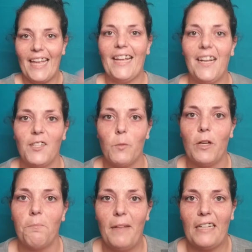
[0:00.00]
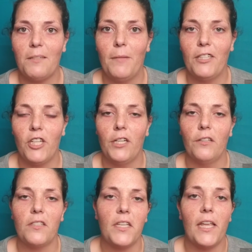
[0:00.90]
Guys, welcome back to my
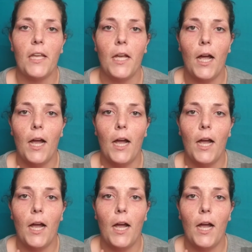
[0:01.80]
channel. Today